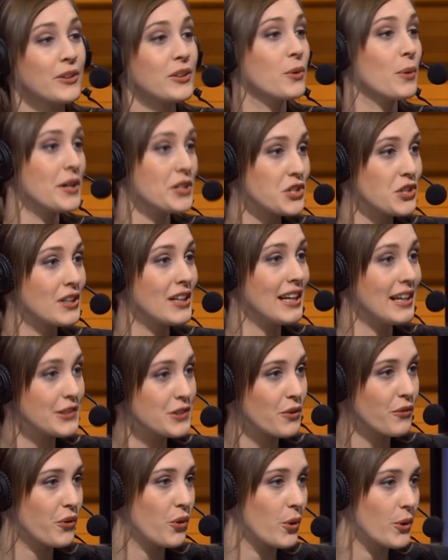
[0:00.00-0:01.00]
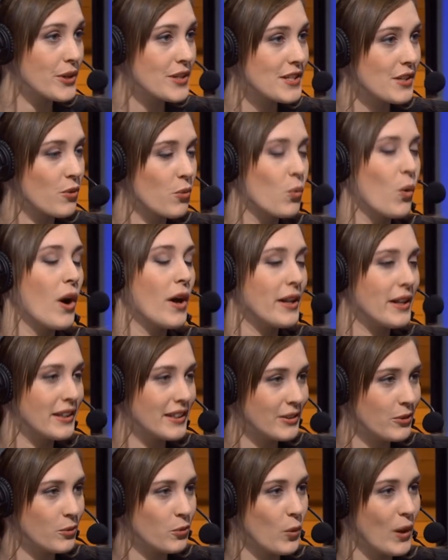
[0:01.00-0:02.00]
question is, of course, what
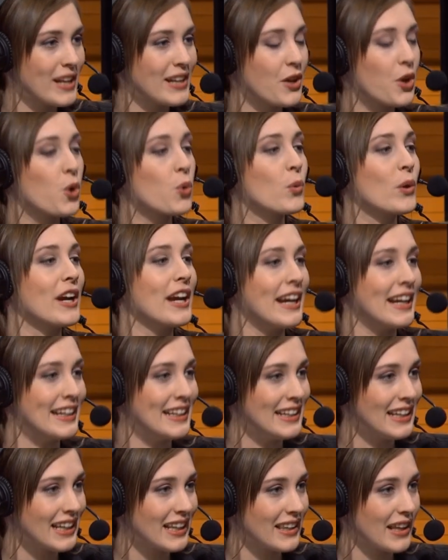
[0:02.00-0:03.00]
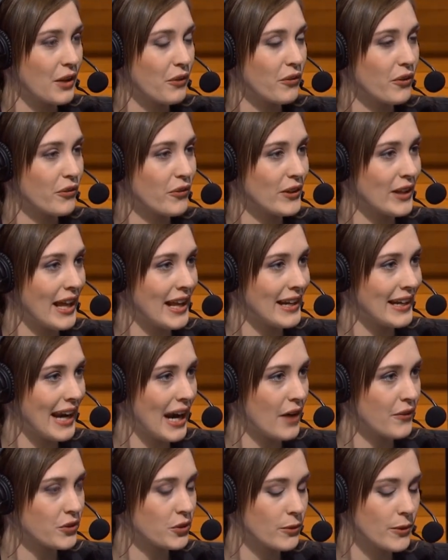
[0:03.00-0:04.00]
went awry then for Fnatic
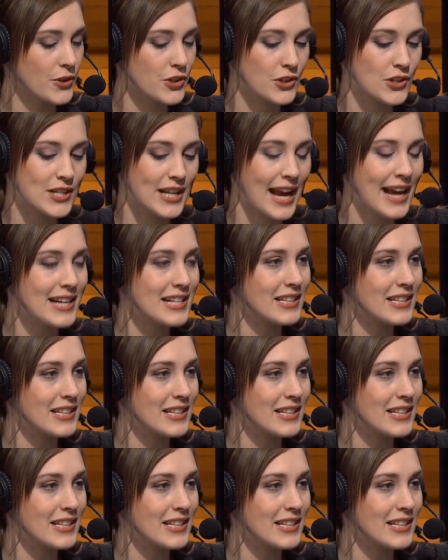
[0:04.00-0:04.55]
afterwards? Because S